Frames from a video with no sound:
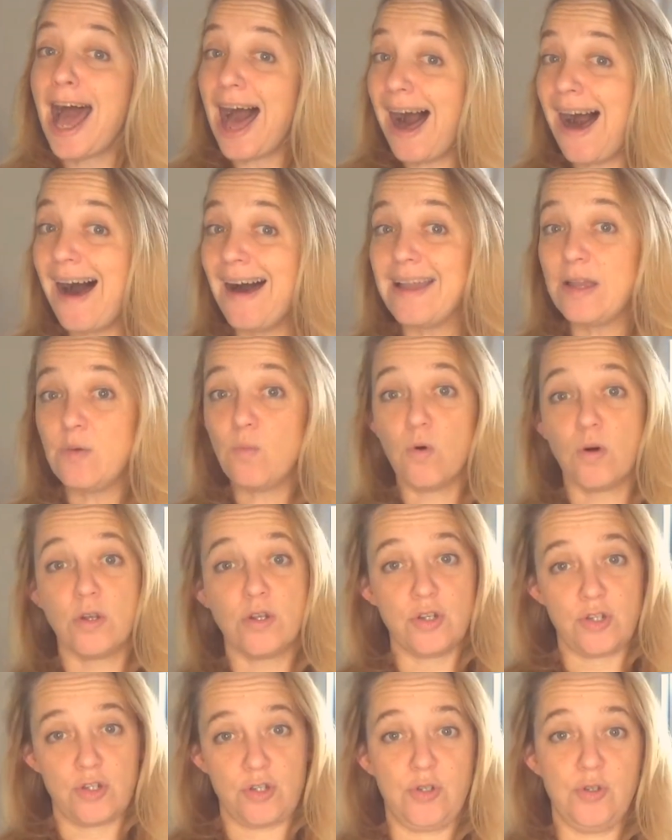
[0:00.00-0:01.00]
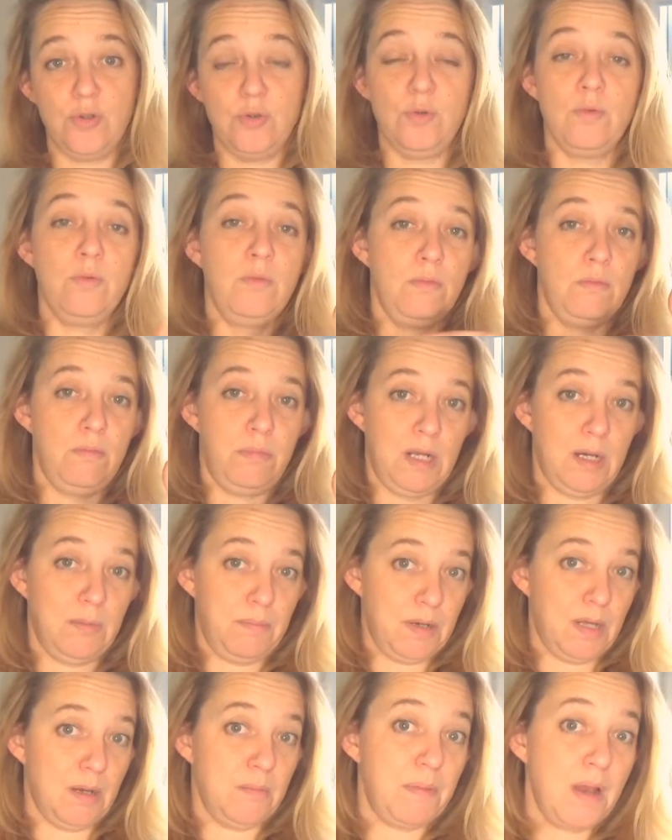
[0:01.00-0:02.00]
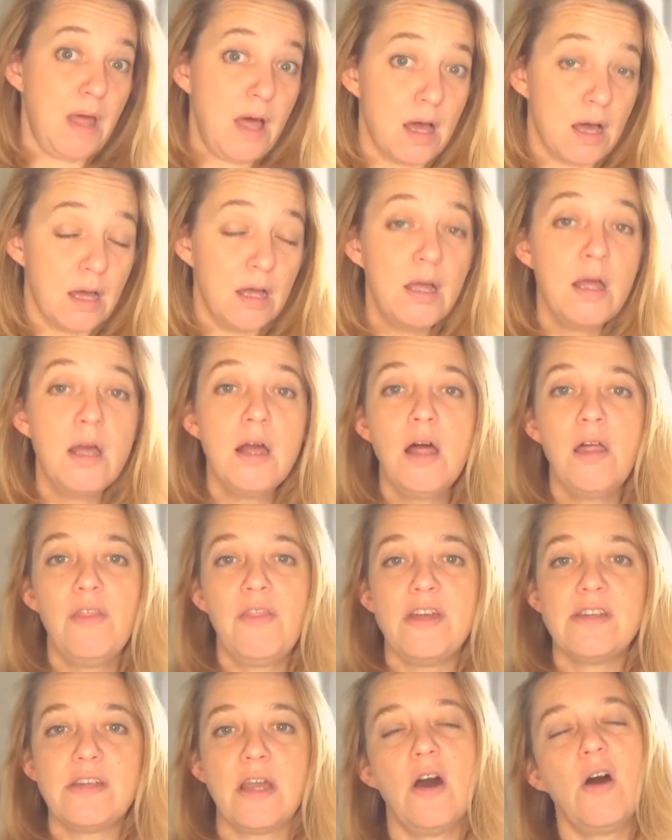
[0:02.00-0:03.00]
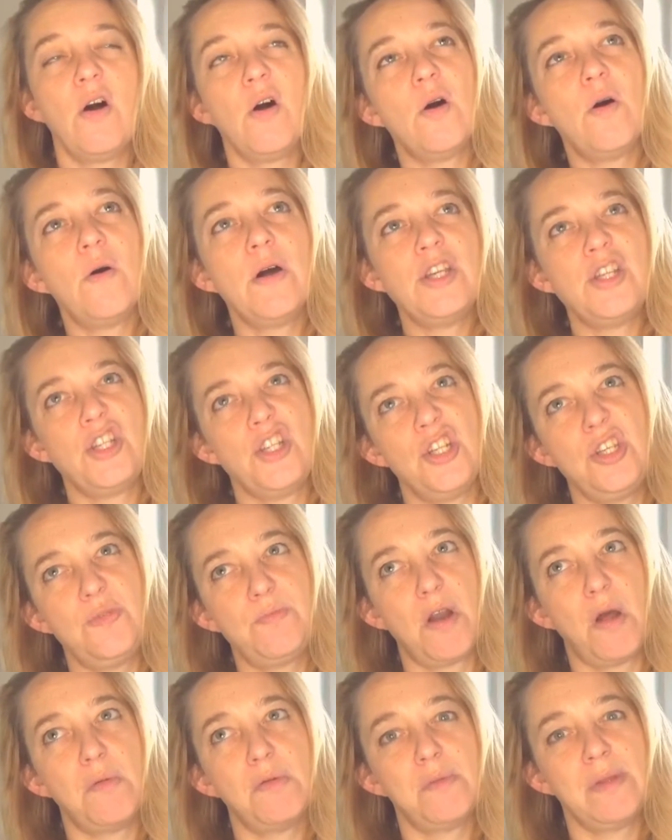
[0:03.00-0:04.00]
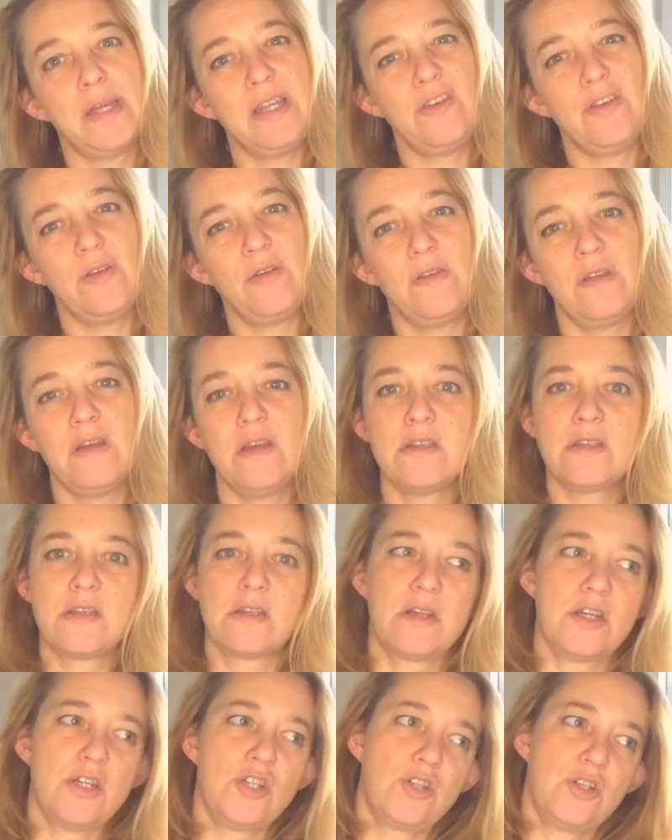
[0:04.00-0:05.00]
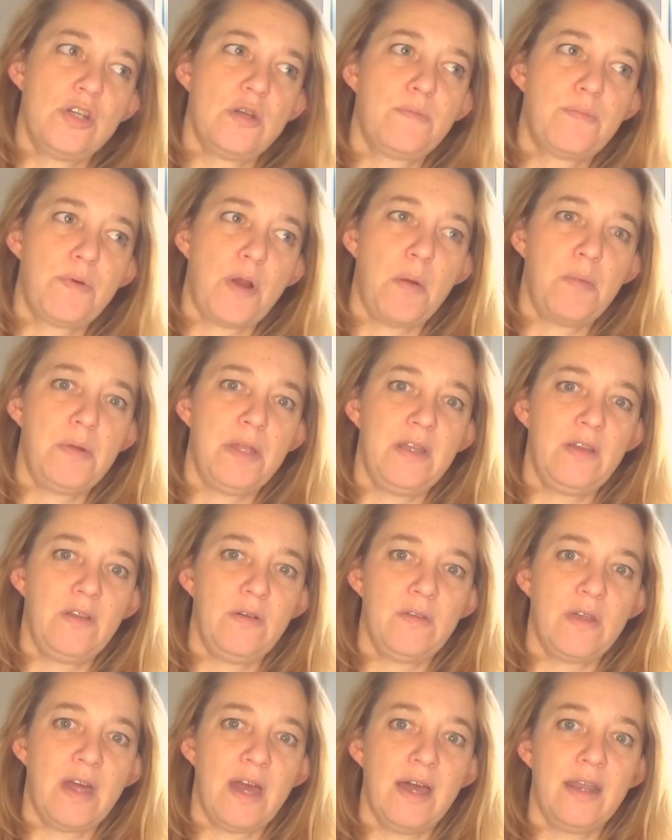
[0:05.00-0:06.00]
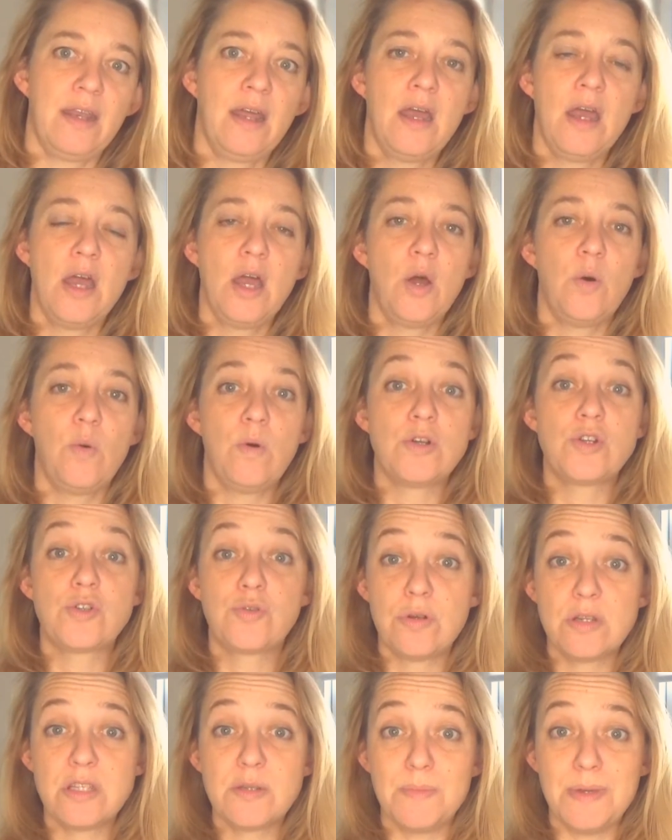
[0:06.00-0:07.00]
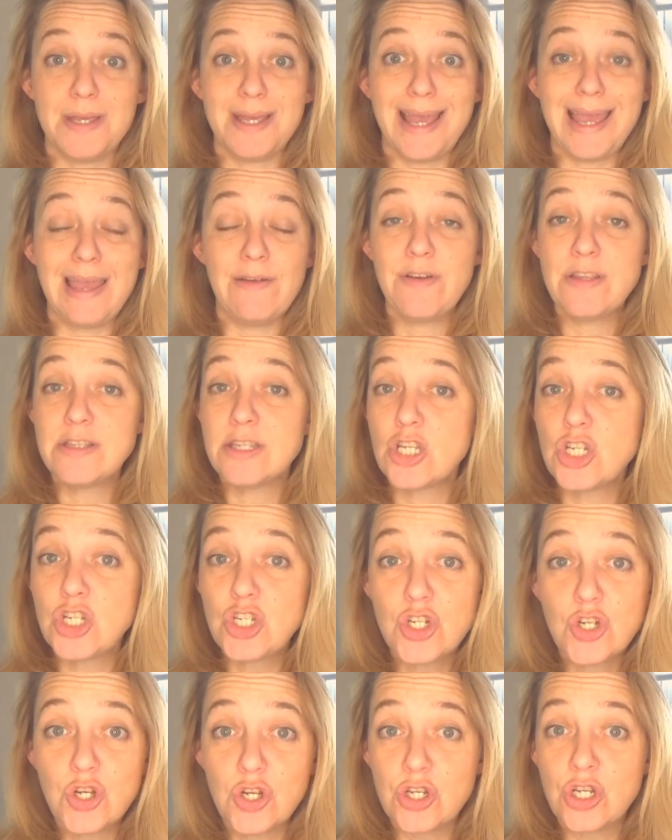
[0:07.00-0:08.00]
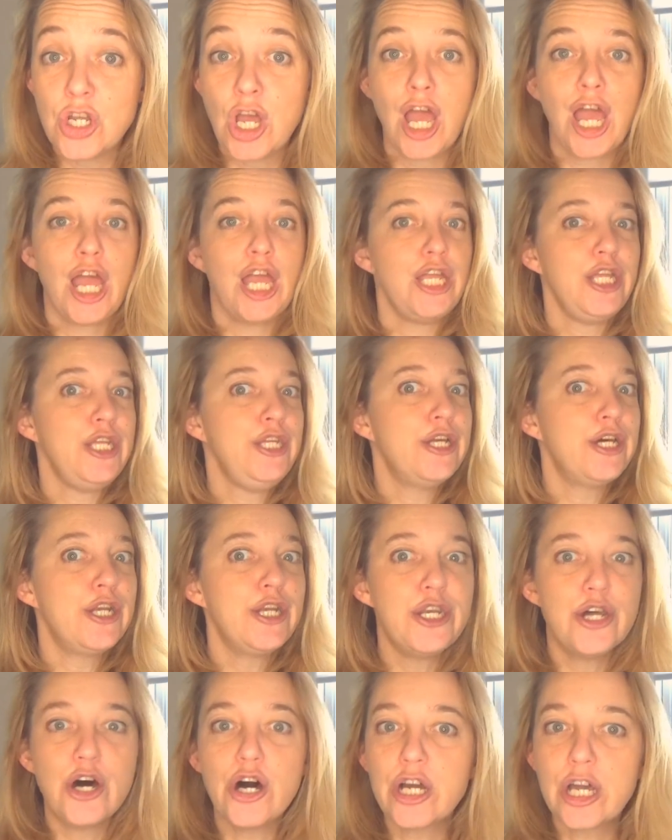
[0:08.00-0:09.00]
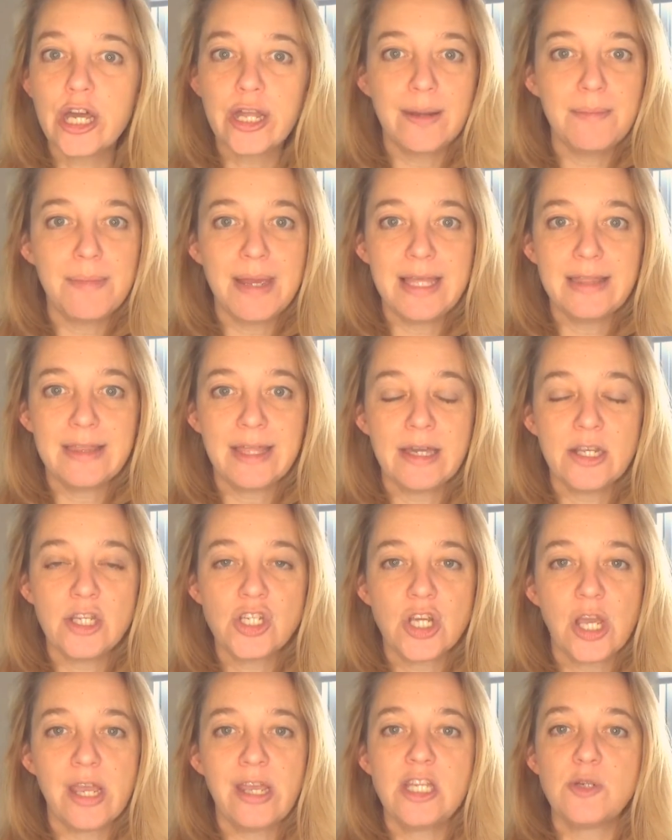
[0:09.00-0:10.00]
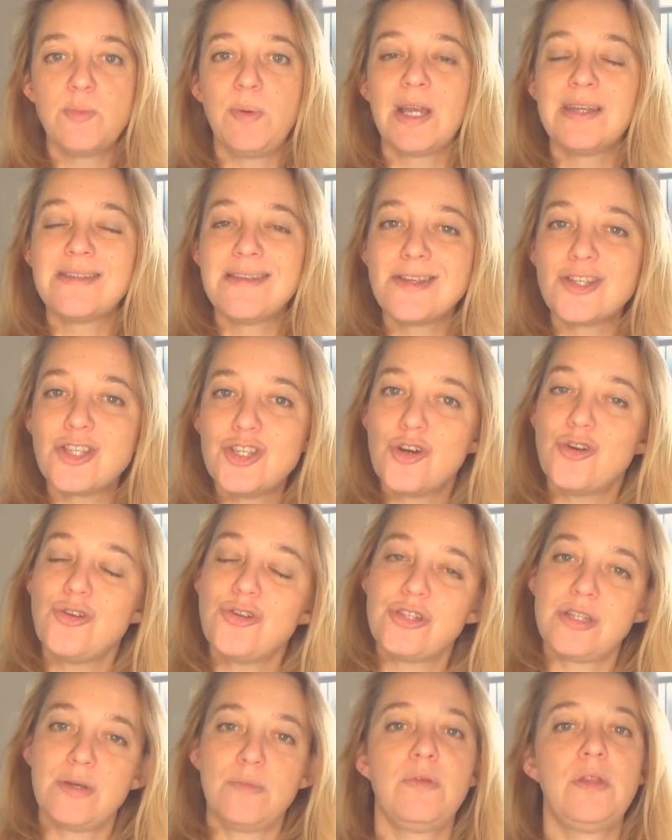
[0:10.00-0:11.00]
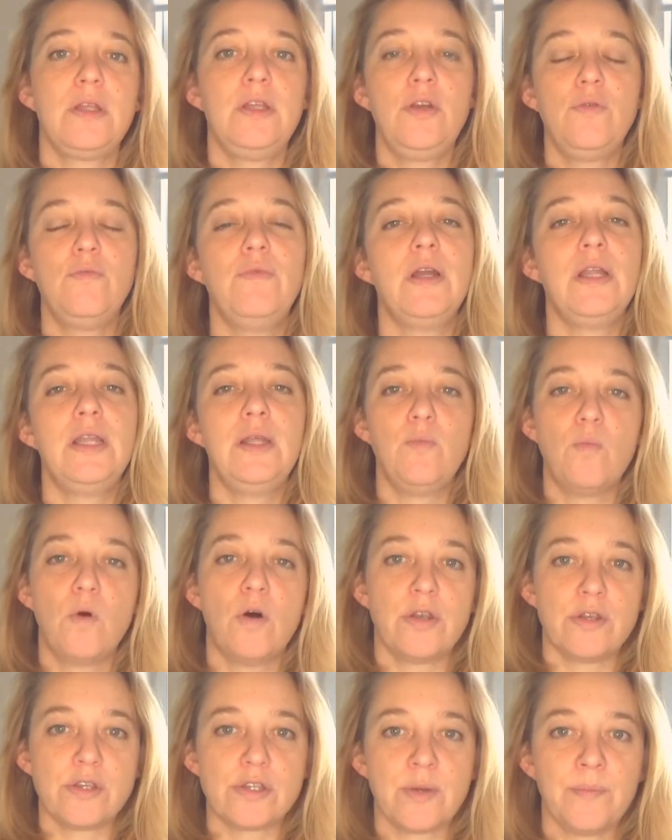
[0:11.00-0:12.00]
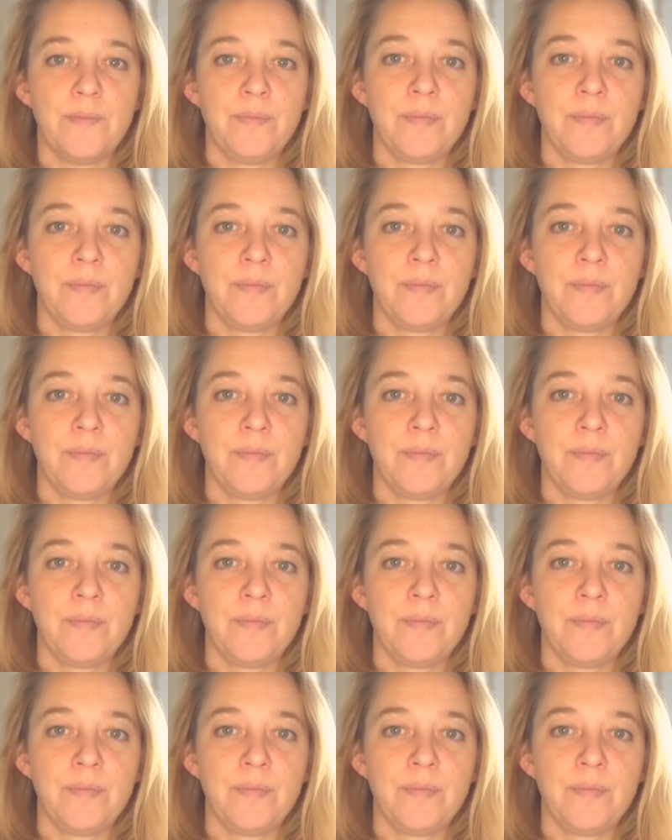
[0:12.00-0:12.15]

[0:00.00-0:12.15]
I want to blah, blah, blah, they say, oh, I should probably do this and I should probably do that. Well, trust me, if it's a should, you're not going to make that change because it's not something you really want.